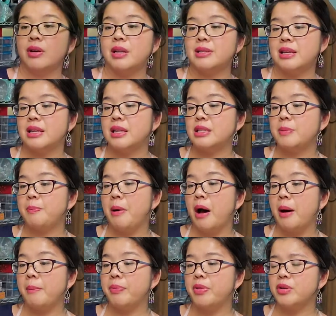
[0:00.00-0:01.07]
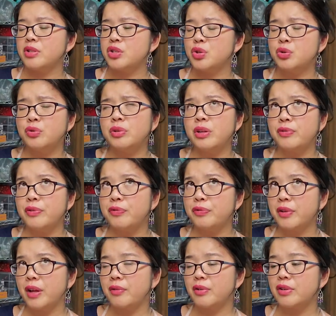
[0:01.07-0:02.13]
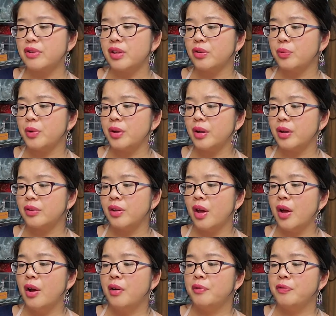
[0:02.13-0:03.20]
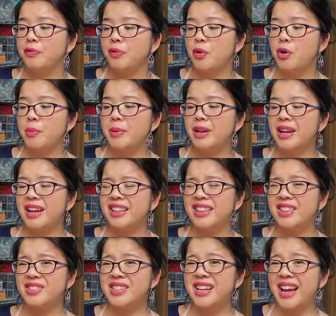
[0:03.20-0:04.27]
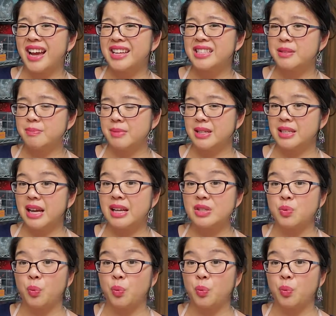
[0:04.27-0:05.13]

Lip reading: it is. It is a pump. There's two different flavors. This one is floral mint, and I think there's an ice mint as